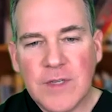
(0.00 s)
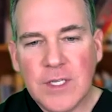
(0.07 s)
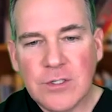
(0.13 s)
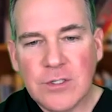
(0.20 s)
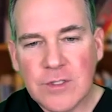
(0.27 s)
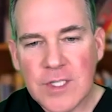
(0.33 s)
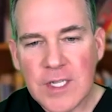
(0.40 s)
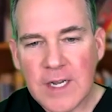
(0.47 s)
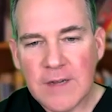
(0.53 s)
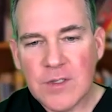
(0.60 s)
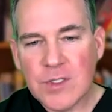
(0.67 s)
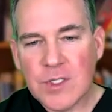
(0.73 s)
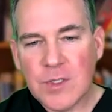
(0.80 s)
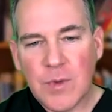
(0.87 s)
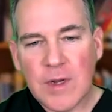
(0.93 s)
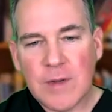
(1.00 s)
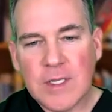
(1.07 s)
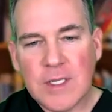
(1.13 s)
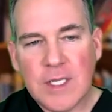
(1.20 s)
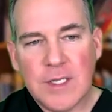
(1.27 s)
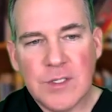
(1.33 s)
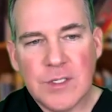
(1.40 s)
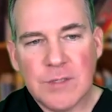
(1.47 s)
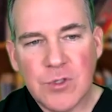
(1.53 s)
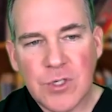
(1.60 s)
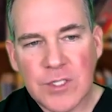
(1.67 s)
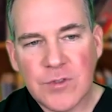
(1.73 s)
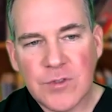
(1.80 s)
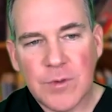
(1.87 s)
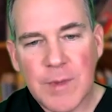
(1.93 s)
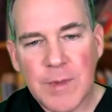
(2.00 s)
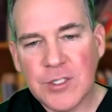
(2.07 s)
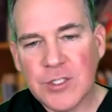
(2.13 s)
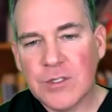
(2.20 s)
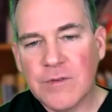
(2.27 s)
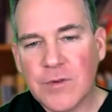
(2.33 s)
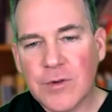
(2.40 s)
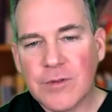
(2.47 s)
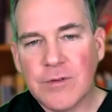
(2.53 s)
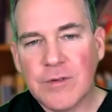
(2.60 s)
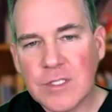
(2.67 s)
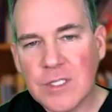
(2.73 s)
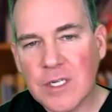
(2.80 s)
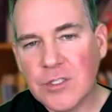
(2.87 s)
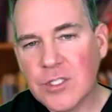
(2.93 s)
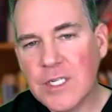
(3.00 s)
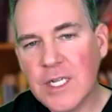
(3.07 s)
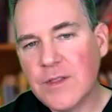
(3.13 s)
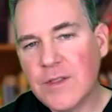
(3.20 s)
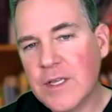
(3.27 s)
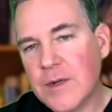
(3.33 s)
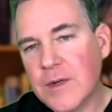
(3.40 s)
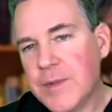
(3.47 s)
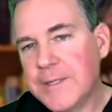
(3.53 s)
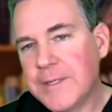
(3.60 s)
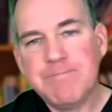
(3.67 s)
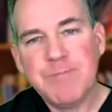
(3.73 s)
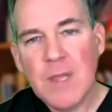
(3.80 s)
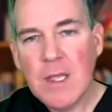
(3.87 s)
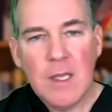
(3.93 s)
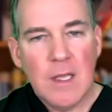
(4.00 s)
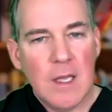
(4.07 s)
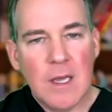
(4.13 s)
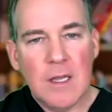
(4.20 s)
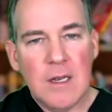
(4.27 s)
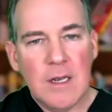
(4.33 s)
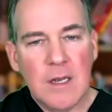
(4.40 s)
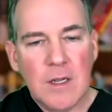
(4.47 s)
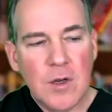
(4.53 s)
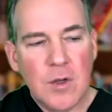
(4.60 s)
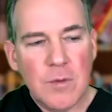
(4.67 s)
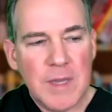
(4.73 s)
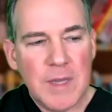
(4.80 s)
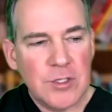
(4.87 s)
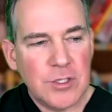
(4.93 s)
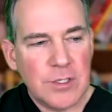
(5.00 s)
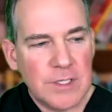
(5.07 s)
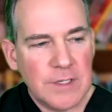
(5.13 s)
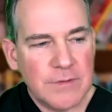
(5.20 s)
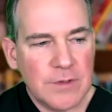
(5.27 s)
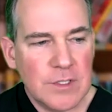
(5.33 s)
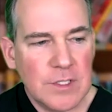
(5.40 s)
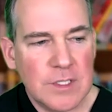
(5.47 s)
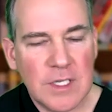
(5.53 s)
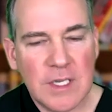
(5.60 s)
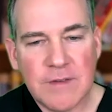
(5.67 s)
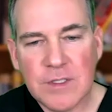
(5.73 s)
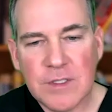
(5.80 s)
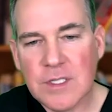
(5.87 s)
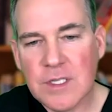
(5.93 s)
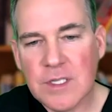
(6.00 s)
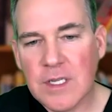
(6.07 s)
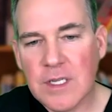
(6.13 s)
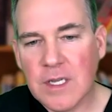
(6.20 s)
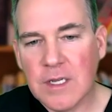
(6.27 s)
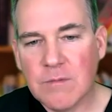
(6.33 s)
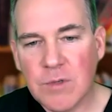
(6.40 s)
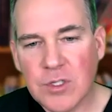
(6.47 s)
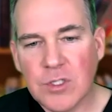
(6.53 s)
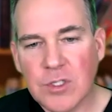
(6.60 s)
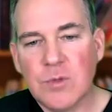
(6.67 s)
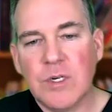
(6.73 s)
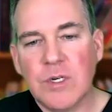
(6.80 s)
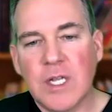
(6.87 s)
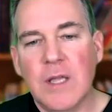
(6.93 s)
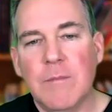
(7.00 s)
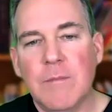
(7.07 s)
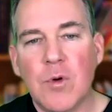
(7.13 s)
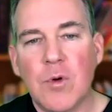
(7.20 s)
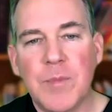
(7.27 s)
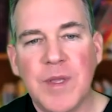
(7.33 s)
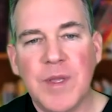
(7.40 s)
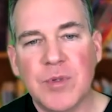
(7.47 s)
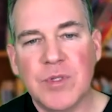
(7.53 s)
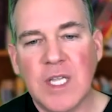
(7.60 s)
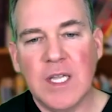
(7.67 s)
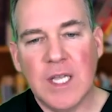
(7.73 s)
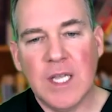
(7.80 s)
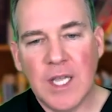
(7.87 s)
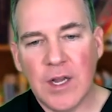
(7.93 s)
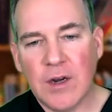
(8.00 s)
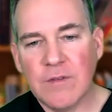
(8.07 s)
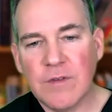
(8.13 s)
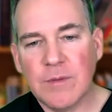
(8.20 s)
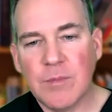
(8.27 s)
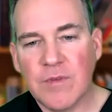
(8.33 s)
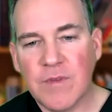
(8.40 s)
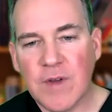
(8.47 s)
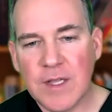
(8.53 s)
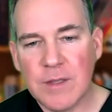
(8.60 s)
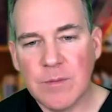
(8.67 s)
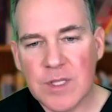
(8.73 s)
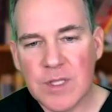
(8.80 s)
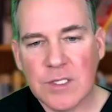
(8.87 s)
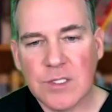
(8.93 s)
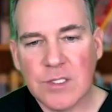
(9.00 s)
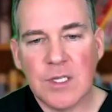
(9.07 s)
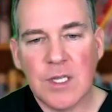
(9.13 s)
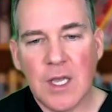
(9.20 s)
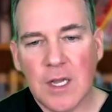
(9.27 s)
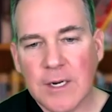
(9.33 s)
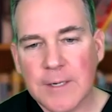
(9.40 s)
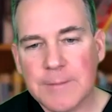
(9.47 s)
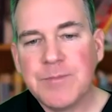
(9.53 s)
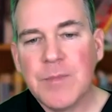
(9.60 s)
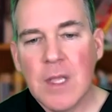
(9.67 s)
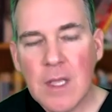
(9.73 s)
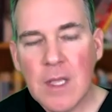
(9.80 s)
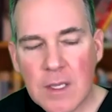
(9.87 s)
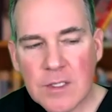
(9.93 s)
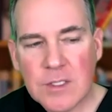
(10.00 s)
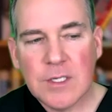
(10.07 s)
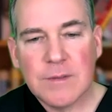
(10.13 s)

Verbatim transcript: issues that obviously probably need some transformation or further discussion out there. But uh, n- no major differences, obviously. Uh, we just want to get more people taken care of and provide them with excellent care. So